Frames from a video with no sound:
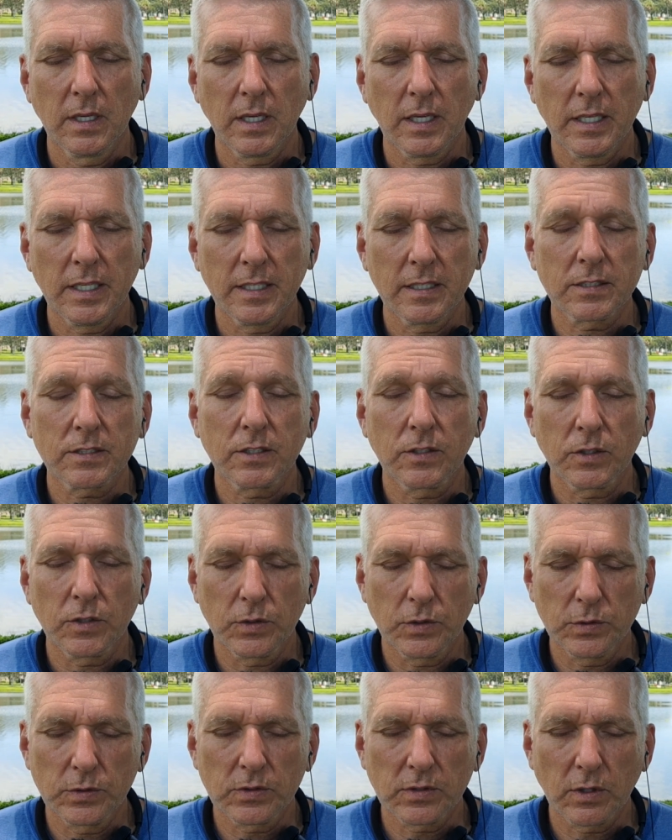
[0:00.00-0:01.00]
ask you to
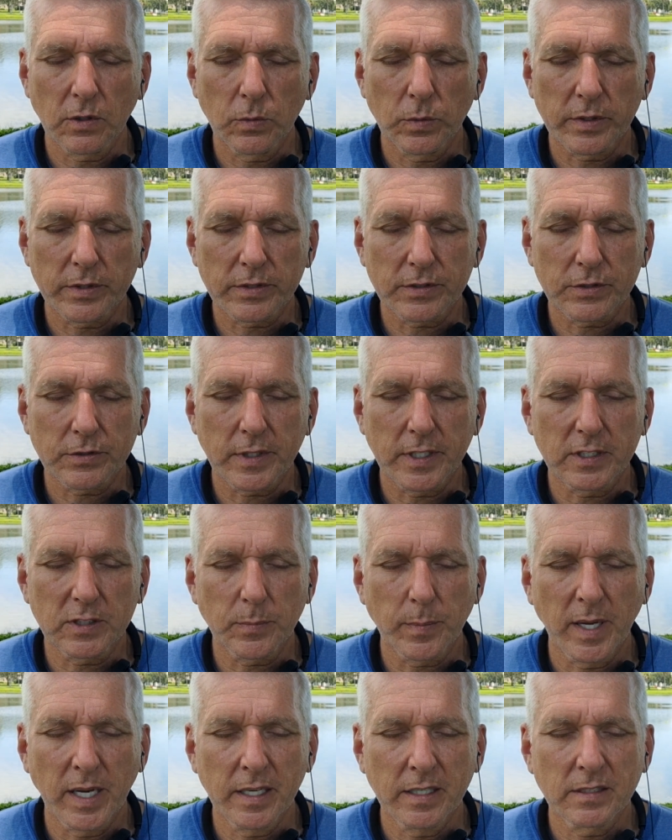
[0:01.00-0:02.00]
do so with a straight
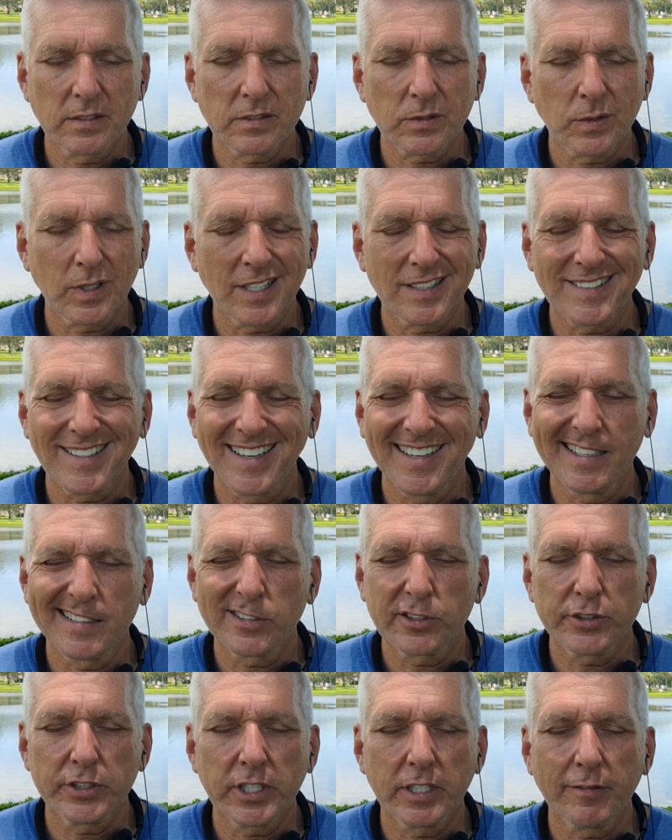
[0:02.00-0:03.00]
spine so that the
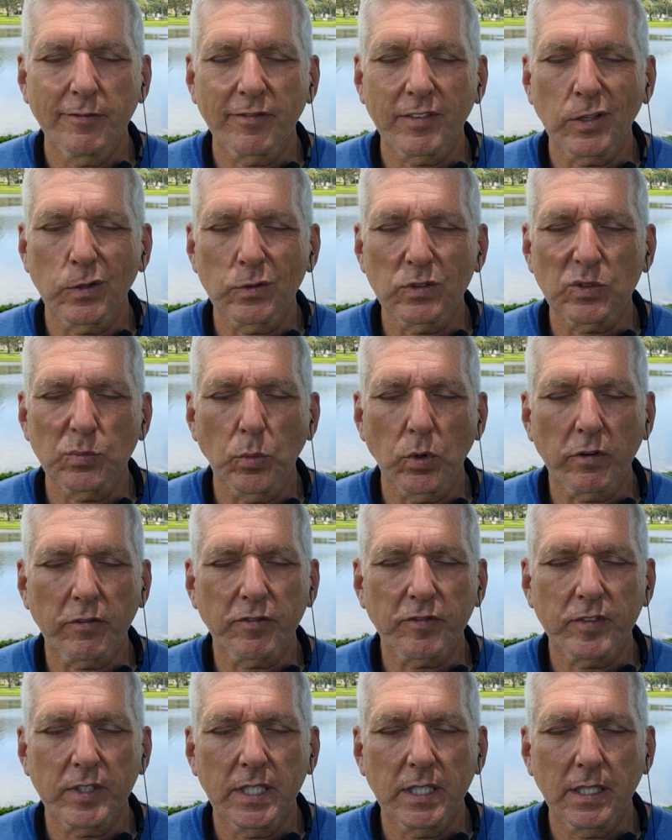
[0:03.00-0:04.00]
energy flows more
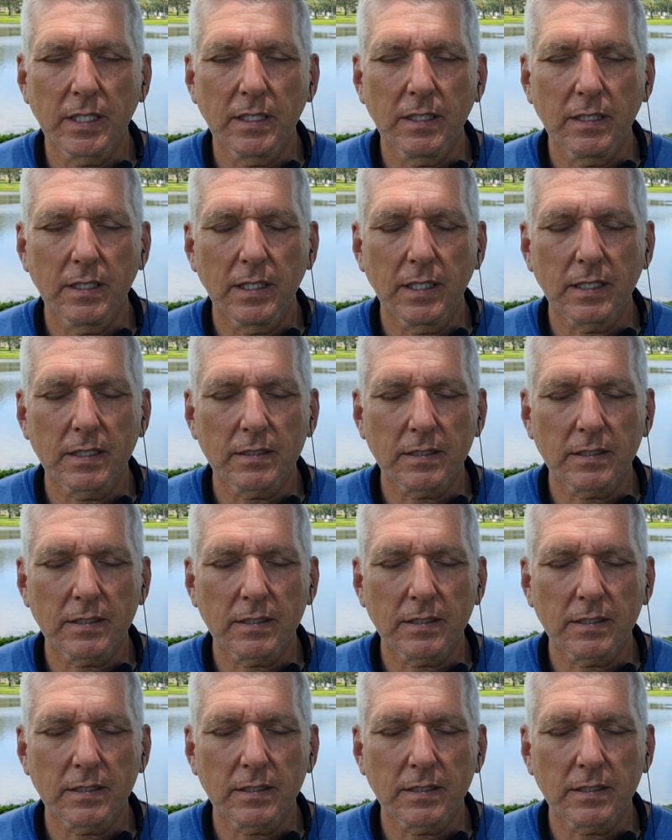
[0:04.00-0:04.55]
freely.